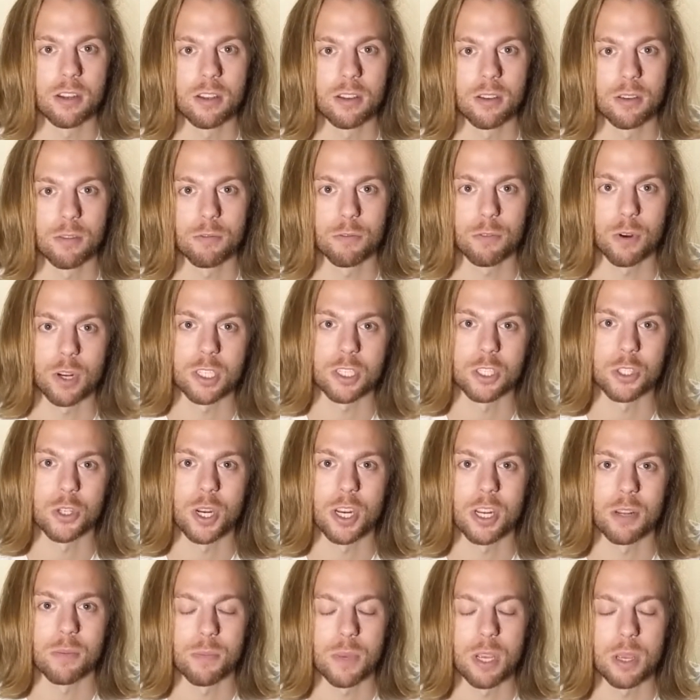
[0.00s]

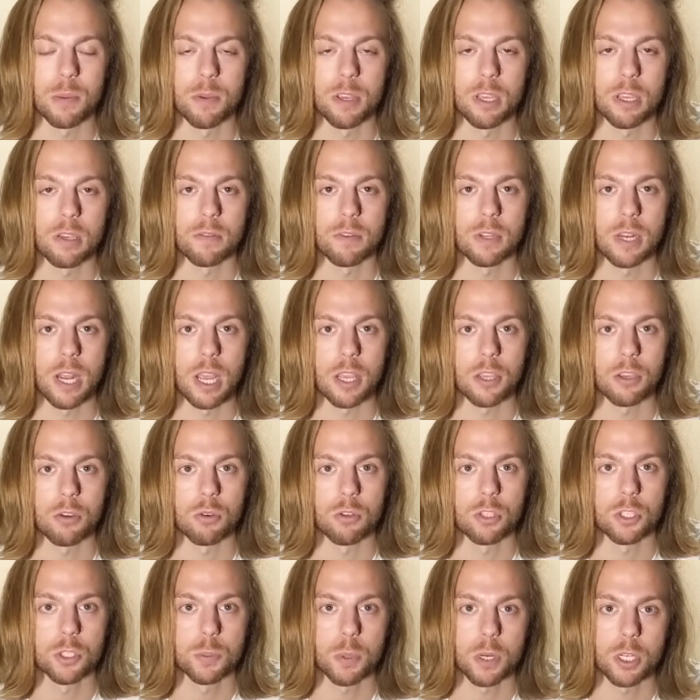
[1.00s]
frustrated maybe even at you,
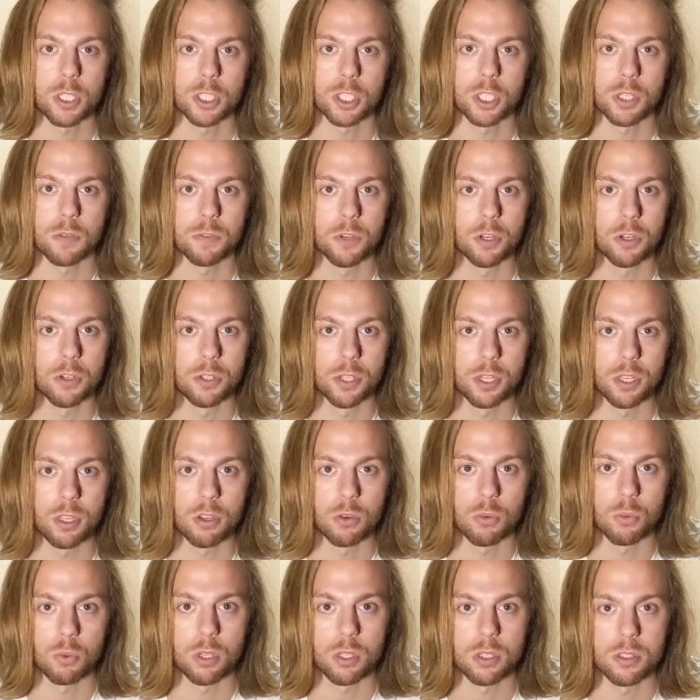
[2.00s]
especially if you're dealing
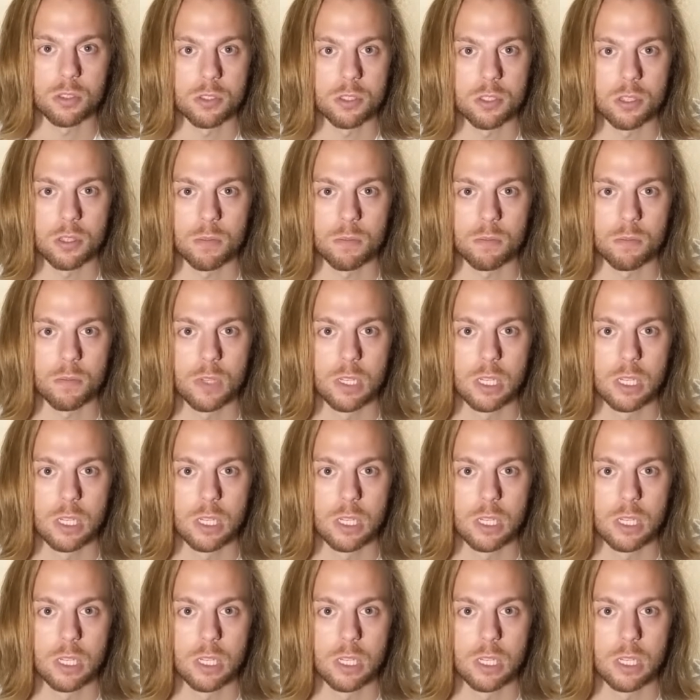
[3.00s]
with some